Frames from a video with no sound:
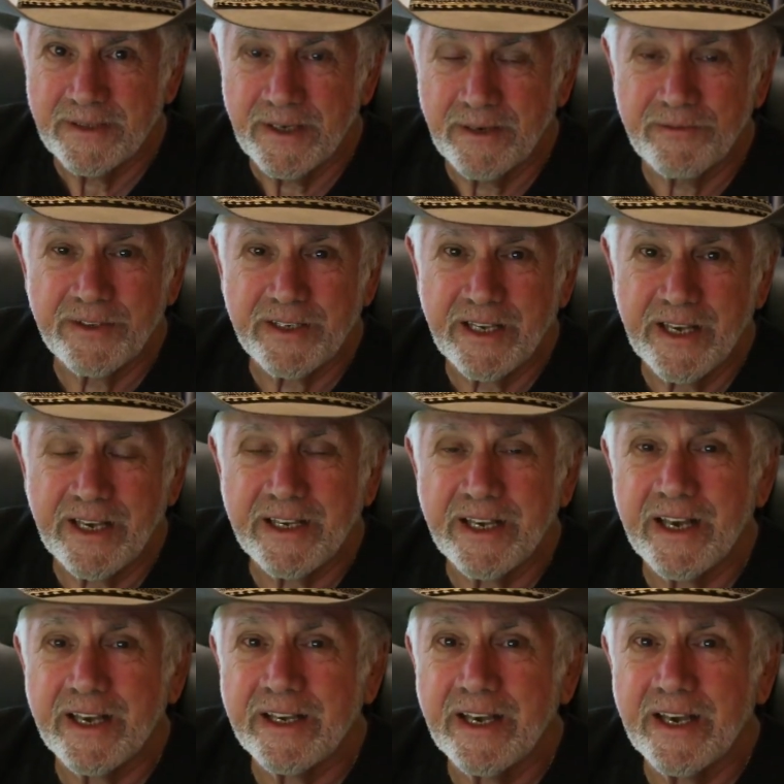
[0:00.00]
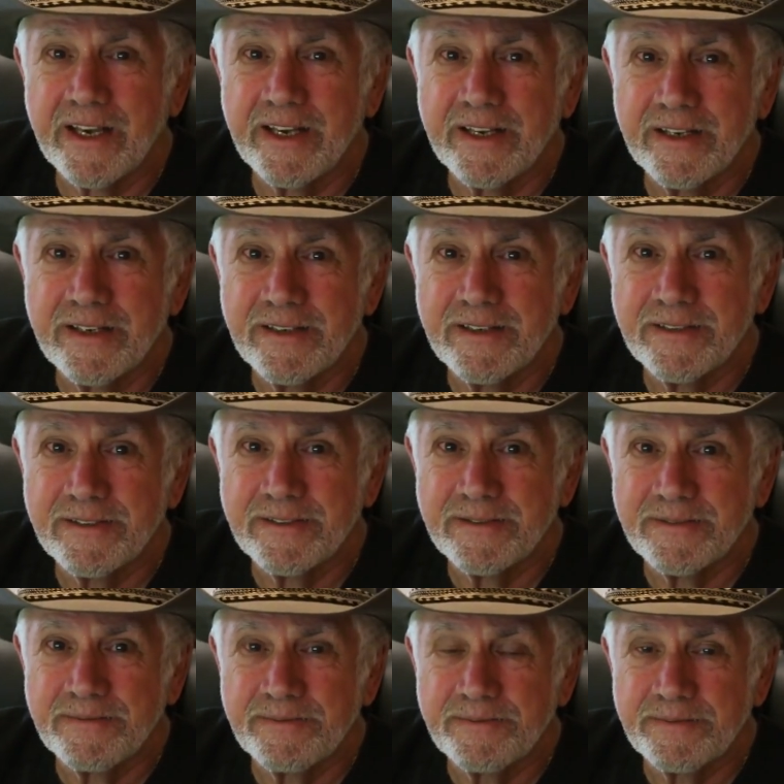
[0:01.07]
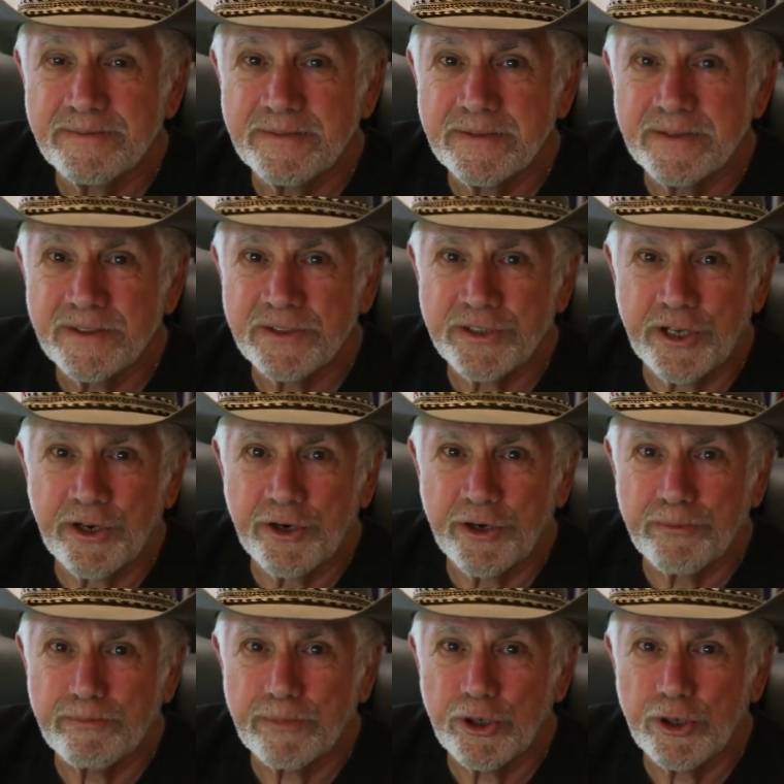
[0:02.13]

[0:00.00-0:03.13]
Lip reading: of the KKK, Senator